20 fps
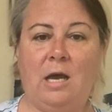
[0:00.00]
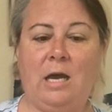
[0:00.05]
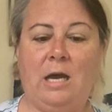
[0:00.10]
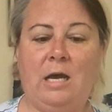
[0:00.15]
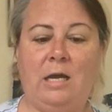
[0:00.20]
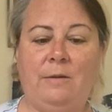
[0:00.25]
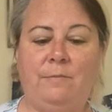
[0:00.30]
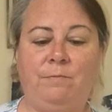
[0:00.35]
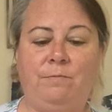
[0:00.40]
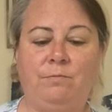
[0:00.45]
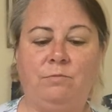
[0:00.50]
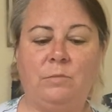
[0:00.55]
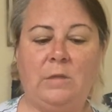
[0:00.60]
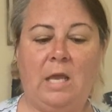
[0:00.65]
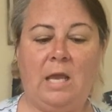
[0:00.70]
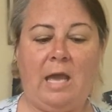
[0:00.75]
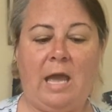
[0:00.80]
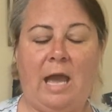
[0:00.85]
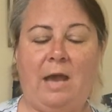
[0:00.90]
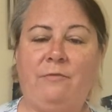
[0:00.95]

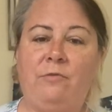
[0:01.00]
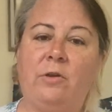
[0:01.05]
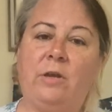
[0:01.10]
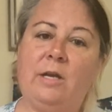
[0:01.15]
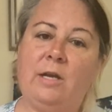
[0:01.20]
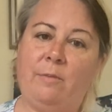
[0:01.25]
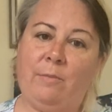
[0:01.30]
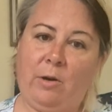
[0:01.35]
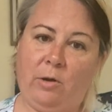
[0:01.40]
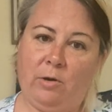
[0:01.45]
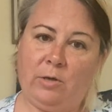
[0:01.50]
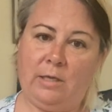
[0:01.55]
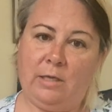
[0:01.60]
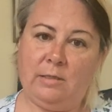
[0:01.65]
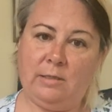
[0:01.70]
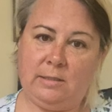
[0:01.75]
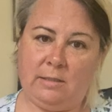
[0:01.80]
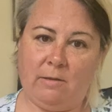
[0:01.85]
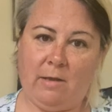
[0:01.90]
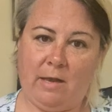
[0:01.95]
African Americans
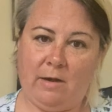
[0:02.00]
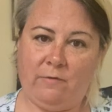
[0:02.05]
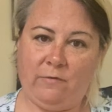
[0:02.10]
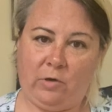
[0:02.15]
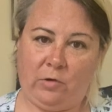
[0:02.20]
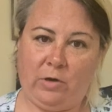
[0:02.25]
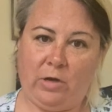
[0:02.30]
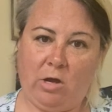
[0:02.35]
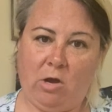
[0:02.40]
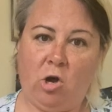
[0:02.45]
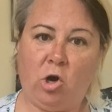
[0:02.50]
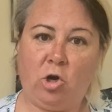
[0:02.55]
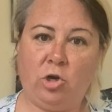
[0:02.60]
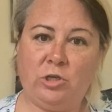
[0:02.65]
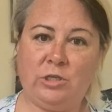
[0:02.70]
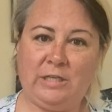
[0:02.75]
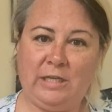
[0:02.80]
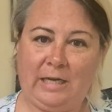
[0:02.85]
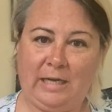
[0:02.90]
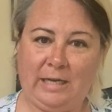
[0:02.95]
still had a very hard
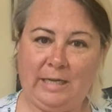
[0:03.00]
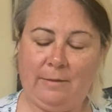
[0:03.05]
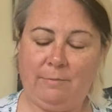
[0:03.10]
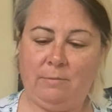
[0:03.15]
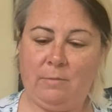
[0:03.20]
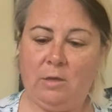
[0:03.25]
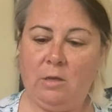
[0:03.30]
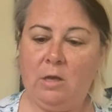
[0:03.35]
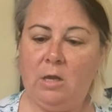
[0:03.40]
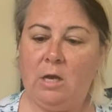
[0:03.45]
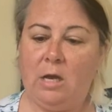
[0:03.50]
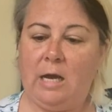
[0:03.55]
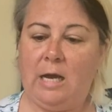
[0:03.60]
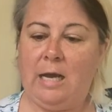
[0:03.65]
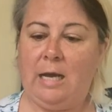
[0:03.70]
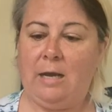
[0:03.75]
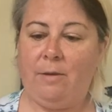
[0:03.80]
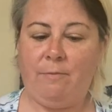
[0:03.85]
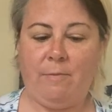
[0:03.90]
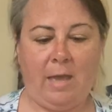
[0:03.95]
time.
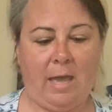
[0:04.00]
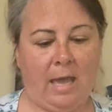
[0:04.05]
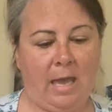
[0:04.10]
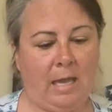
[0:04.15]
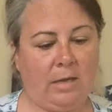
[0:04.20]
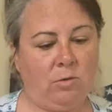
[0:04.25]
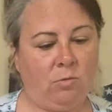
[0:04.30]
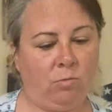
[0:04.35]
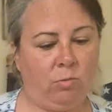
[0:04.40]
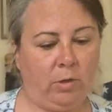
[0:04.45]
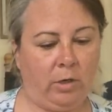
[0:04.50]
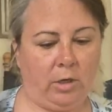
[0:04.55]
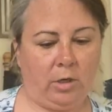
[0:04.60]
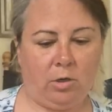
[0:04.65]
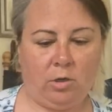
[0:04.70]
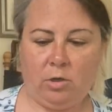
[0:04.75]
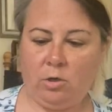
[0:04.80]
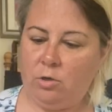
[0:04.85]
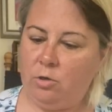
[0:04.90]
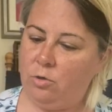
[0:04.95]
And
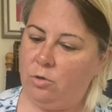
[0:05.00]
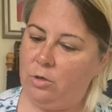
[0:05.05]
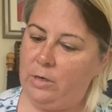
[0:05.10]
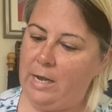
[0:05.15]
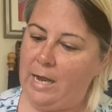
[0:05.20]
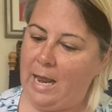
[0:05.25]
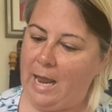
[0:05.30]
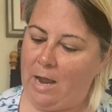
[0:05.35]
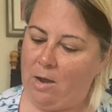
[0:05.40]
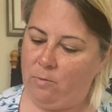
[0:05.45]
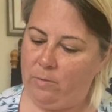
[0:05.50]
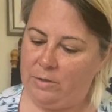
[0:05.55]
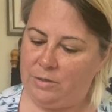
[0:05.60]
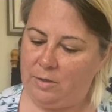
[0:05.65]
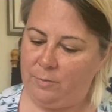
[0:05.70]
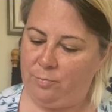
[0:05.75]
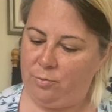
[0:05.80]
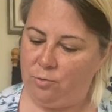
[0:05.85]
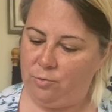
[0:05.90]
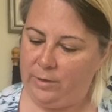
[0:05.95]
we're now at the
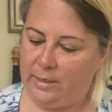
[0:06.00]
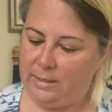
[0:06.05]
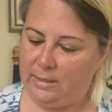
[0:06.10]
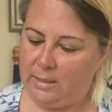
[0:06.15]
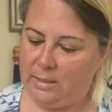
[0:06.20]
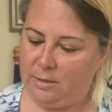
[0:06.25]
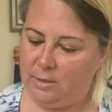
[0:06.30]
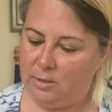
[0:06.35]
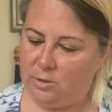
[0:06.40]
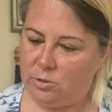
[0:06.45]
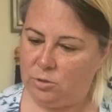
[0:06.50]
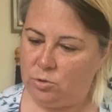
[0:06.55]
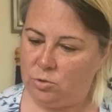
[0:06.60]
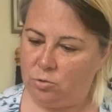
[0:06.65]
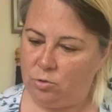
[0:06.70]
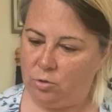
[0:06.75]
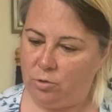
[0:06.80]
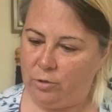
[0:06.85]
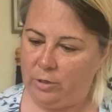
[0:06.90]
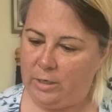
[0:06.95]
point in the
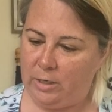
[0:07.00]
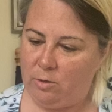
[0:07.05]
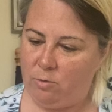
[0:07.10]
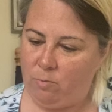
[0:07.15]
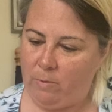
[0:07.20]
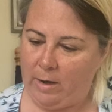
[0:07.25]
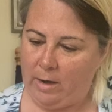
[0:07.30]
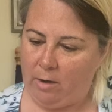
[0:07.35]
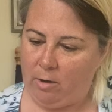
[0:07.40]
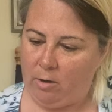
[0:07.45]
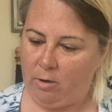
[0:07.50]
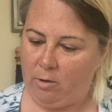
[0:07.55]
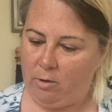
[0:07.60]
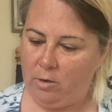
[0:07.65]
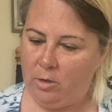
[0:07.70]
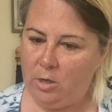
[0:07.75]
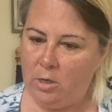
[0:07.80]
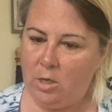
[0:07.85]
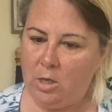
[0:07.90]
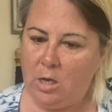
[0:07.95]
story
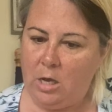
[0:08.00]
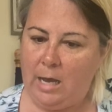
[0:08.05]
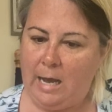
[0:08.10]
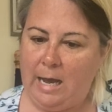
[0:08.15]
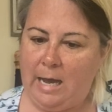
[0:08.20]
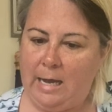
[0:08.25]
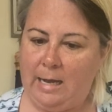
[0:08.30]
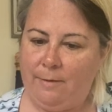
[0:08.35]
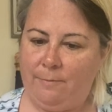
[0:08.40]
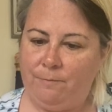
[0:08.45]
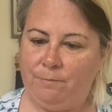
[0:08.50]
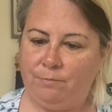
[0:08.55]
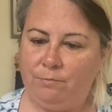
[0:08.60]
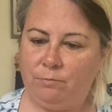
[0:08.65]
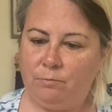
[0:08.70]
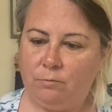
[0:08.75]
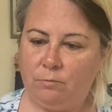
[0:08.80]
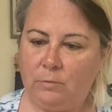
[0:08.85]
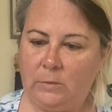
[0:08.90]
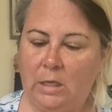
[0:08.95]
where
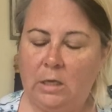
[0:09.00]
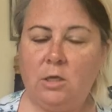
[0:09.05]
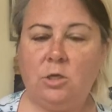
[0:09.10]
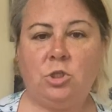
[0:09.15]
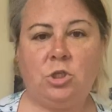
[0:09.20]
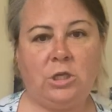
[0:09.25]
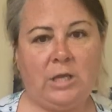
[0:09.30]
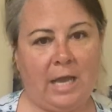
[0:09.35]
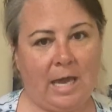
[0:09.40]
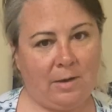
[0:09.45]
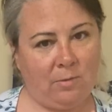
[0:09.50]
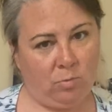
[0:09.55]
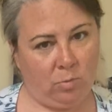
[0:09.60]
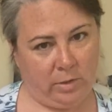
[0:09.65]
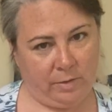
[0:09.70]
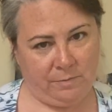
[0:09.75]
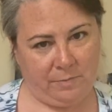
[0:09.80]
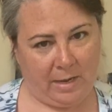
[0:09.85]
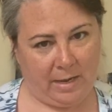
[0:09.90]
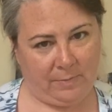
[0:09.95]
she had
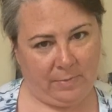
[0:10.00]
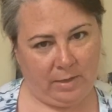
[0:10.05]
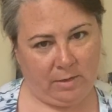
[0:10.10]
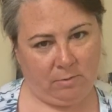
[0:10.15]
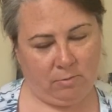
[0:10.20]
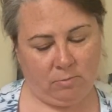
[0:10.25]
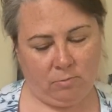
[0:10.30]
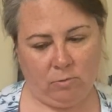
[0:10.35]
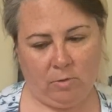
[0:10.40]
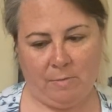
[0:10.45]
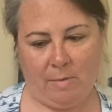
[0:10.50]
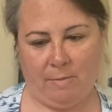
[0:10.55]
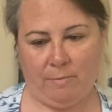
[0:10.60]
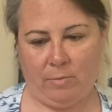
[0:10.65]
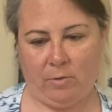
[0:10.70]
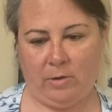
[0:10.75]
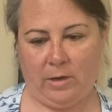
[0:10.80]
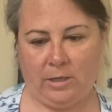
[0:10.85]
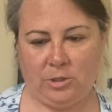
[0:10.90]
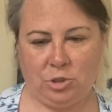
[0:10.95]
one baby,
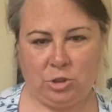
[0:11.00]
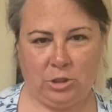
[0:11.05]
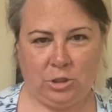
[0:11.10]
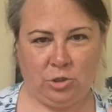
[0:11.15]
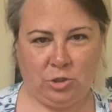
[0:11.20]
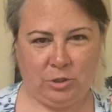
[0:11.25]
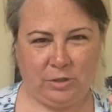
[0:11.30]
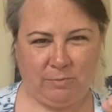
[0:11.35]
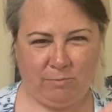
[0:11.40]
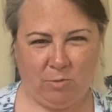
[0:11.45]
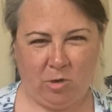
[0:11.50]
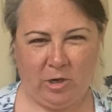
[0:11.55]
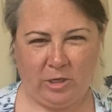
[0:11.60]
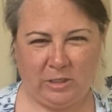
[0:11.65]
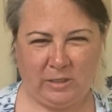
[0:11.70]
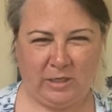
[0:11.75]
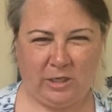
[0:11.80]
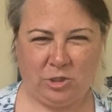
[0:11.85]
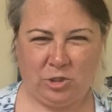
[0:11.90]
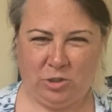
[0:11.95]
remember, and she just marked,
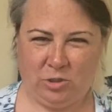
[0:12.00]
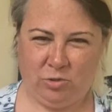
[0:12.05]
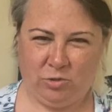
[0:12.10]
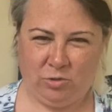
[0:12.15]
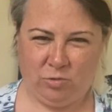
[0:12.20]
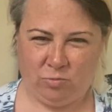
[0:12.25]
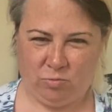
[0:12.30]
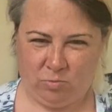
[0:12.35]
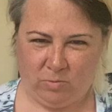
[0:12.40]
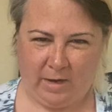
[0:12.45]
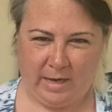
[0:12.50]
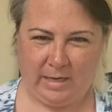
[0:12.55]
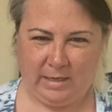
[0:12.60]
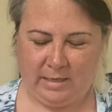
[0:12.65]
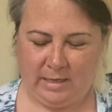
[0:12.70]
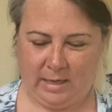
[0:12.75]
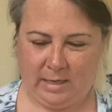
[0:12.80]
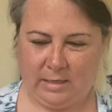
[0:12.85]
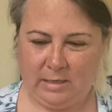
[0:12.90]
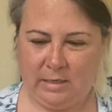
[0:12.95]
because she couldn't write
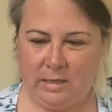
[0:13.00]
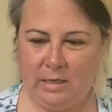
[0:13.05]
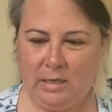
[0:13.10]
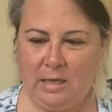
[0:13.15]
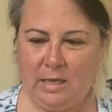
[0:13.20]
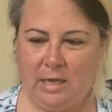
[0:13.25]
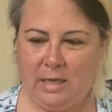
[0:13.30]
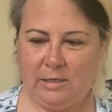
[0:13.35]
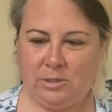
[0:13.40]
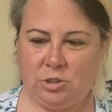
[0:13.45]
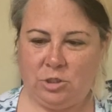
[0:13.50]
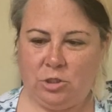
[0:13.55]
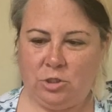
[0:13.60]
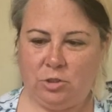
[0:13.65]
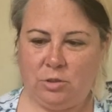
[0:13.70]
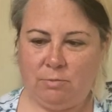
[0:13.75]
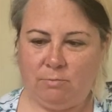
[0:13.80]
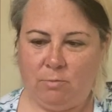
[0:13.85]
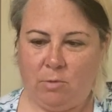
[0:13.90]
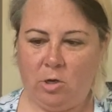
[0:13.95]
yet, and she
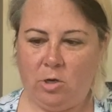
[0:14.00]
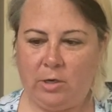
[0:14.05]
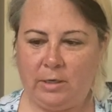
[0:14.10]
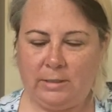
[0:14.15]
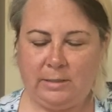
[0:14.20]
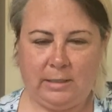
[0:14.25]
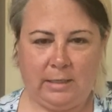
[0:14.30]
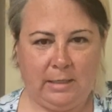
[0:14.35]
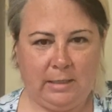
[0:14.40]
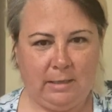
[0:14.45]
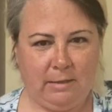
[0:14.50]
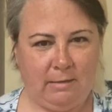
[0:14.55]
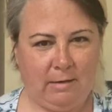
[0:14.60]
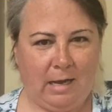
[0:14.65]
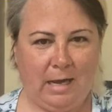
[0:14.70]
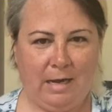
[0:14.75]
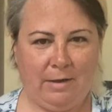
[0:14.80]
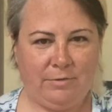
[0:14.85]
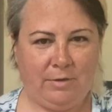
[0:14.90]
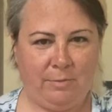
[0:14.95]
just marked in
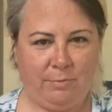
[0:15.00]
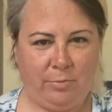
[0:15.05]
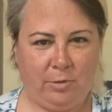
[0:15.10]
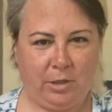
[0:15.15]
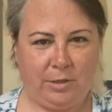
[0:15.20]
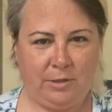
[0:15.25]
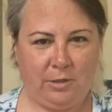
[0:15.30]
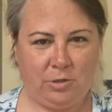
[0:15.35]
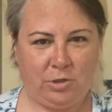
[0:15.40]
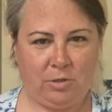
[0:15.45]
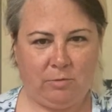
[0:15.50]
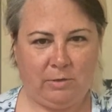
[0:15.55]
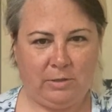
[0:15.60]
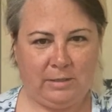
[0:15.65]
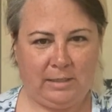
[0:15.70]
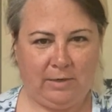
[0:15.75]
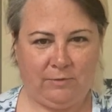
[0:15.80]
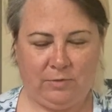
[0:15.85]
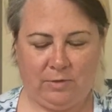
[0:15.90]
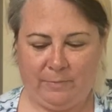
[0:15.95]
the book that she
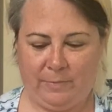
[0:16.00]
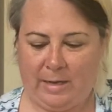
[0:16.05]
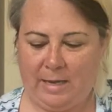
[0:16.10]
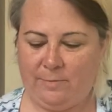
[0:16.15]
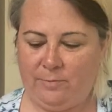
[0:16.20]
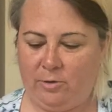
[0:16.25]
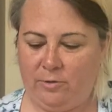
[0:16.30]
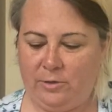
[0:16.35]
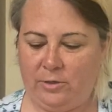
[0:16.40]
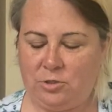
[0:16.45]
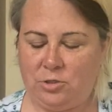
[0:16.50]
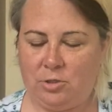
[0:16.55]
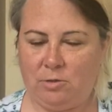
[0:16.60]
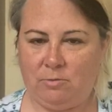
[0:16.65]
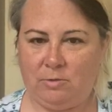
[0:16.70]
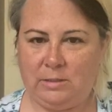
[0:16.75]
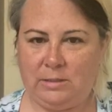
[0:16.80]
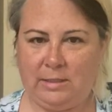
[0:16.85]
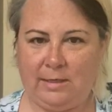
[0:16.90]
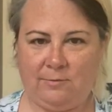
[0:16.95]
received, the Bible that she
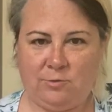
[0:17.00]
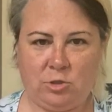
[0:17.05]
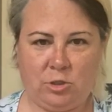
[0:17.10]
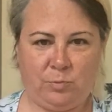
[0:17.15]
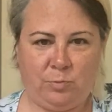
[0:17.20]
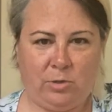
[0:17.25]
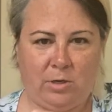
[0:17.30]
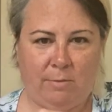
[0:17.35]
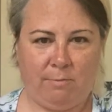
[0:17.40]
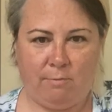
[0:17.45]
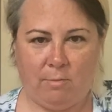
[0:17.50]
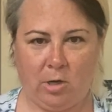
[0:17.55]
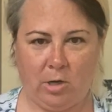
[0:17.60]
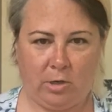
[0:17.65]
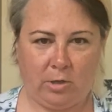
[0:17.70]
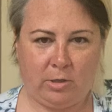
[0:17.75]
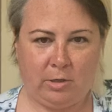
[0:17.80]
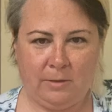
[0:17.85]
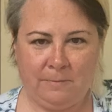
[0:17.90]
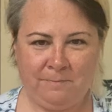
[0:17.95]
received, just put a
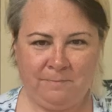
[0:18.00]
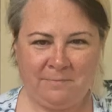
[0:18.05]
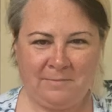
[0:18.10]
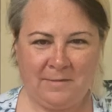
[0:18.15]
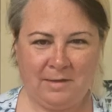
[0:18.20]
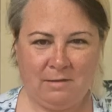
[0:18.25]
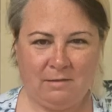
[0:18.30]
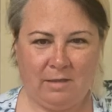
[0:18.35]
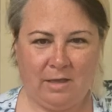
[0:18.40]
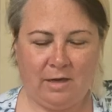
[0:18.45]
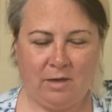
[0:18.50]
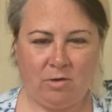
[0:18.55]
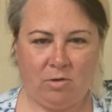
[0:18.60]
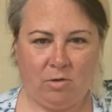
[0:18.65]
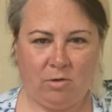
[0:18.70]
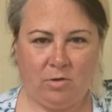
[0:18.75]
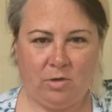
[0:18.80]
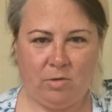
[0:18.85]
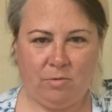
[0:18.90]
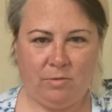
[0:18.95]
mark letting her
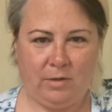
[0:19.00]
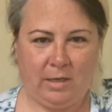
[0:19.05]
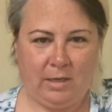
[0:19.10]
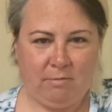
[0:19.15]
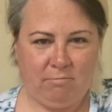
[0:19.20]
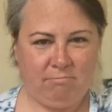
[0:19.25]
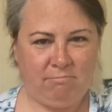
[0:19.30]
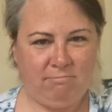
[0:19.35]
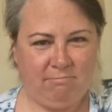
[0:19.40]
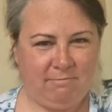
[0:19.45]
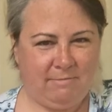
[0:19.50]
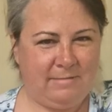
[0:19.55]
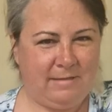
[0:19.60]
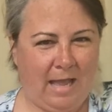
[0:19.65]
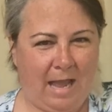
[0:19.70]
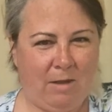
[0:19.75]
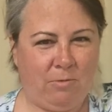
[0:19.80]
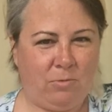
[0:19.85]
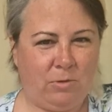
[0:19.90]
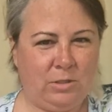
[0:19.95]
know that
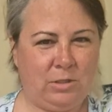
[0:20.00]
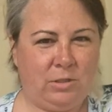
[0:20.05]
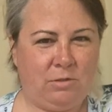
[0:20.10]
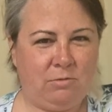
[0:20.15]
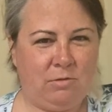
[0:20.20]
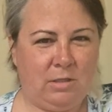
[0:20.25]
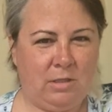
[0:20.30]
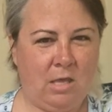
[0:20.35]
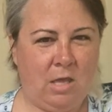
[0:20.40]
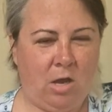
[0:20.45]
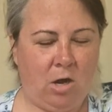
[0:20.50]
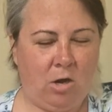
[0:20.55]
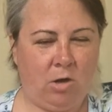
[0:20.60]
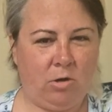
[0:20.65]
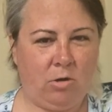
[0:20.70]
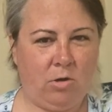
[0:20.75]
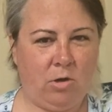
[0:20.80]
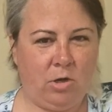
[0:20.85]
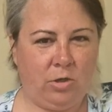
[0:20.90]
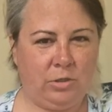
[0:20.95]
that was
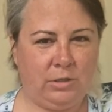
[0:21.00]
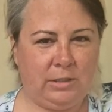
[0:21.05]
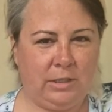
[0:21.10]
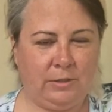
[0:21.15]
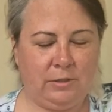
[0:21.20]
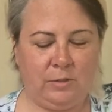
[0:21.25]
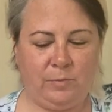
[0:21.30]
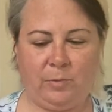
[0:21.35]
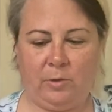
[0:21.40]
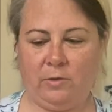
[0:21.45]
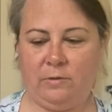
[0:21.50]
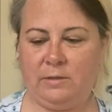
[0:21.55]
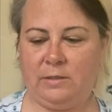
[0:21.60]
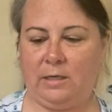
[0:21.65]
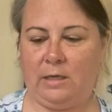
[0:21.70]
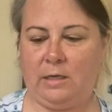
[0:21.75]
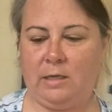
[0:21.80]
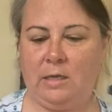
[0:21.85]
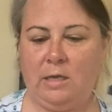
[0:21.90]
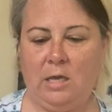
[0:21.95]
her son's
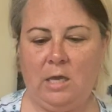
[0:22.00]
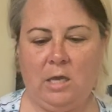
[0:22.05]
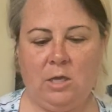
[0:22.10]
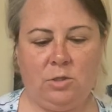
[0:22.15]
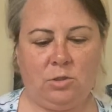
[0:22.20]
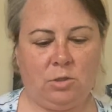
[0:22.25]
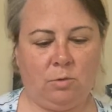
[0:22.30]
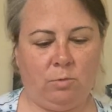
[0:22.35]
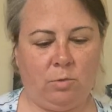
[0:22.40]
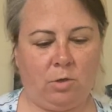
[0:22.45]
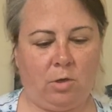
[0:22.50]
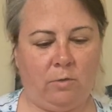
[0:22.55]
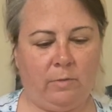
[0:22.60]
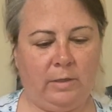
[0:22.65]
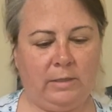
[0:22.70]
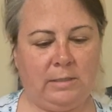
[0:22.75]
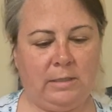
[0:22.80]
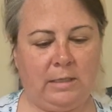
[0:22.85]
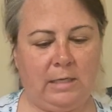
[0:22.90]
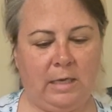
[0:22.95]
birthday. So we're going
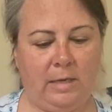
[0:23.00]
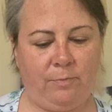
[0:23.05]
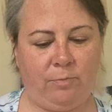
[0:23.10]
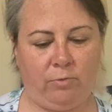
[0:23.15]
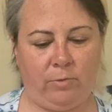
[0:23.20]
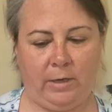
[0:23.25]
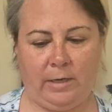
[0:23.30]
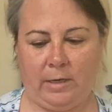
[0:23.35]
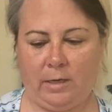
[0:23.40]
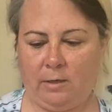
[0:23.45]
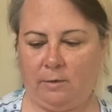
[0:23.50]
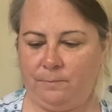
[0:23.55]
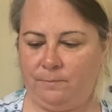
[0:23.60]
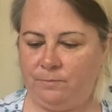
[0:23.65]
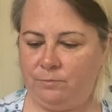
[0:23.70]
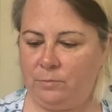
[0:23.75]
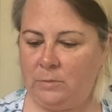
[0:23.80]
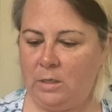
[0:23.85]
to keep reading.